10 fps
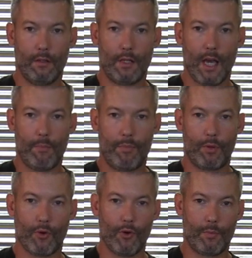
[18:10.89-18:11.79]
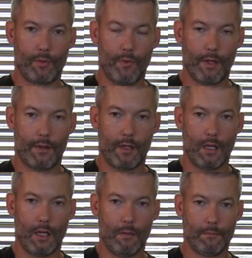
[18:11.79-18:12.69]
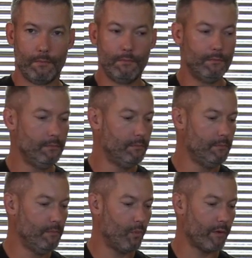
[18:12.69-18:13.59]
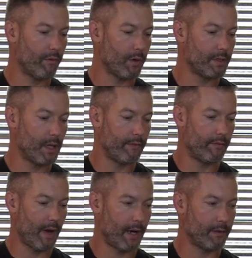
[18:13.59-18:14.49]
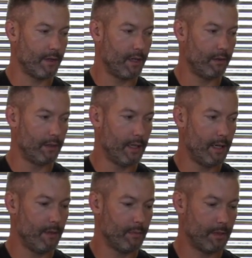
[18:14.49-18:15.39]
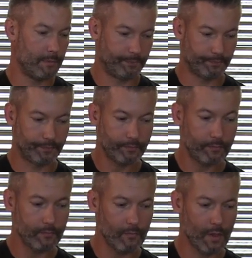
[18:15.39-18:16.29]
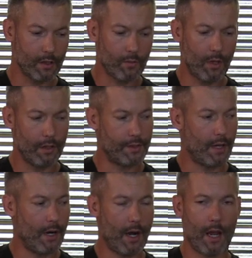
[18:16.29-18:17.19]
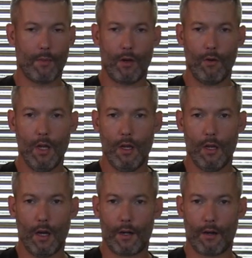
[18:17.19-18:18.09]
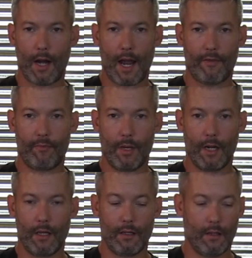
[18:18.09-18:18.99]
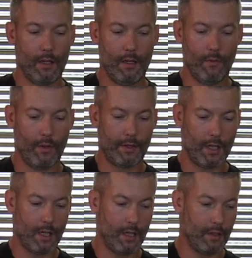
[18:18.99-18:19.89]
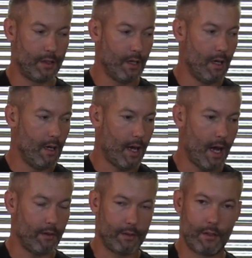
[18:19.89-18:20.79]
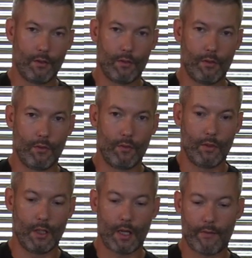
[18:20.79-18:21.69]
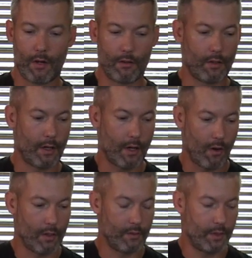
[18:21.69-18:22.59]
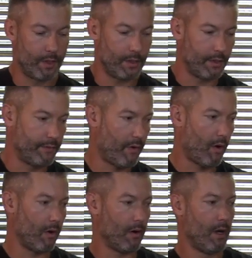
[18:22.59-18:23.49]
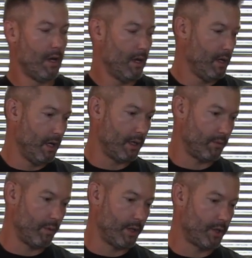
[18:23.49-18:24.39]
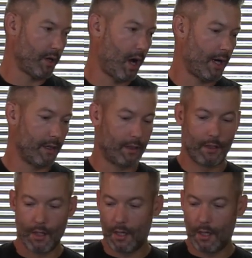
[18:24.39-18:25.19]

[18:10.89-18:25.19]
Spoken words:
kept groups with the 147 factory ELDMs, as well as their ammo under half minute with ease out to 1130 yards, which is as far as we shot it.